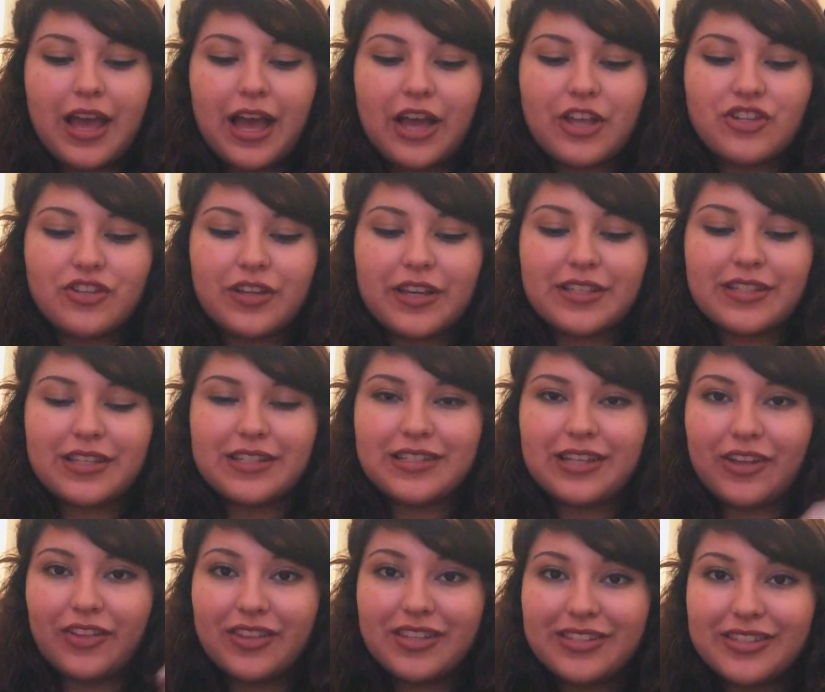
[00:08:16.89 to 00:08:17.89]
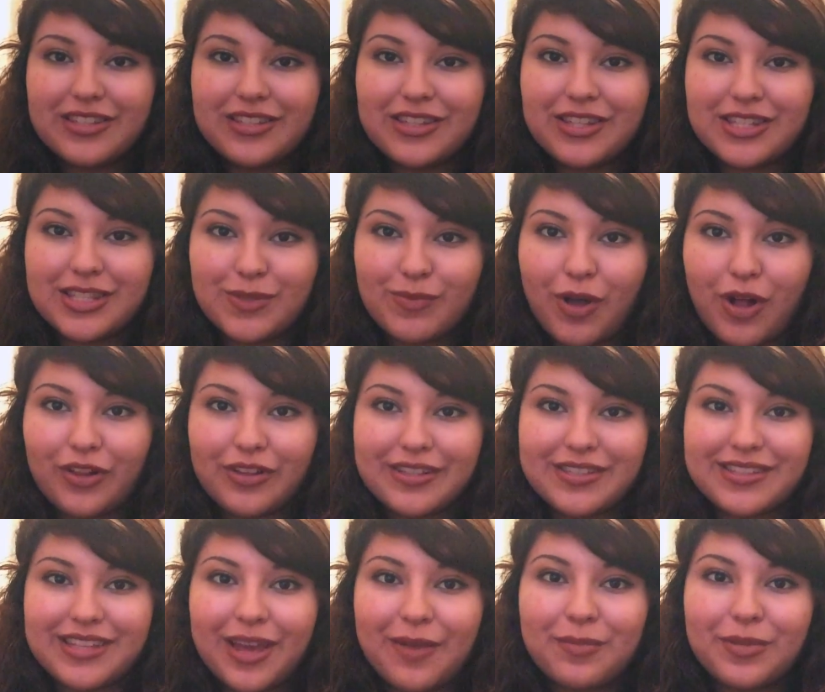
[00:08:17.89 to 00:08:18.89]
As you guys can tell, this is the
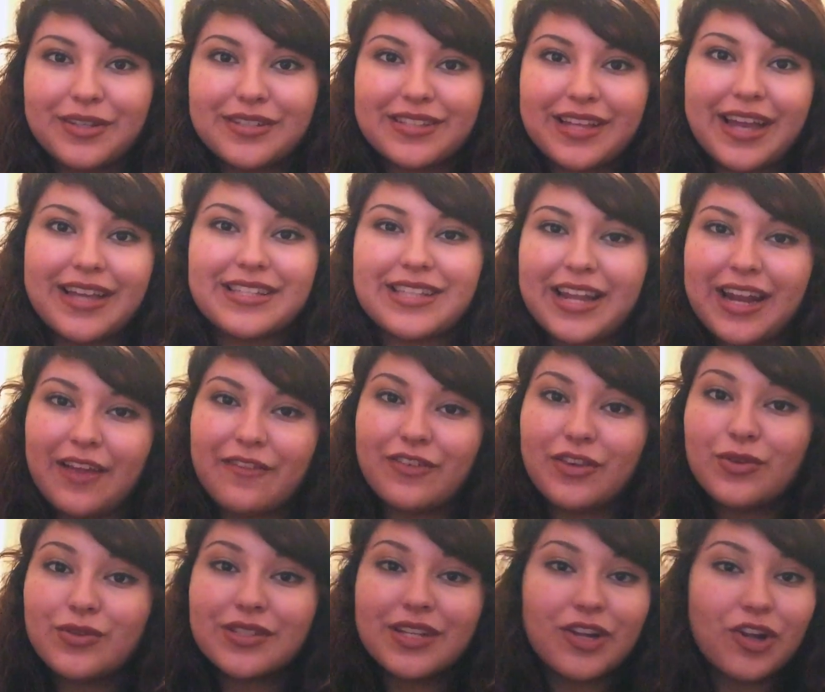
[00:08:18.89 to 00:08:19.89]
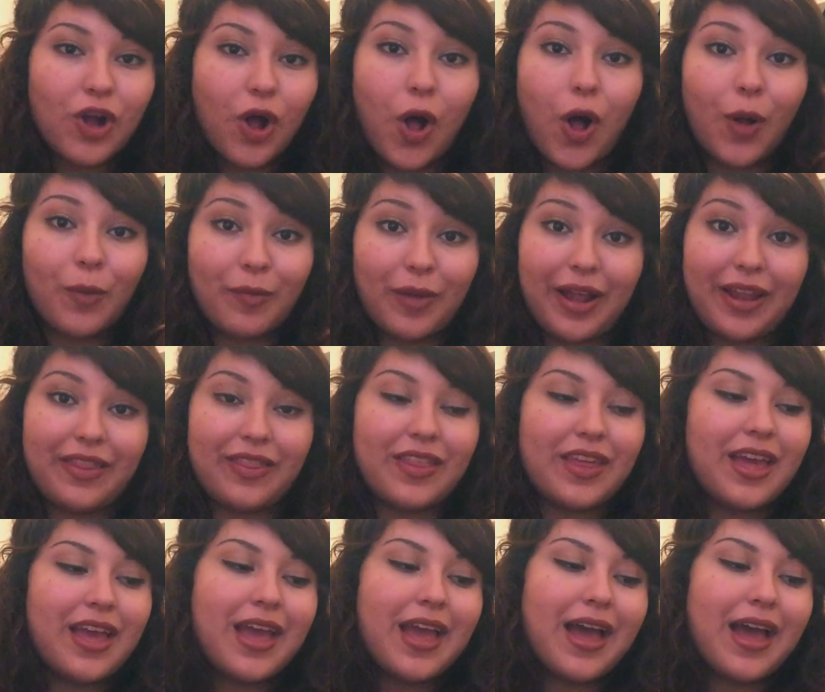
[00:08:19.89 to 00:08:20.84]
smallest sample size, and I've used it all month.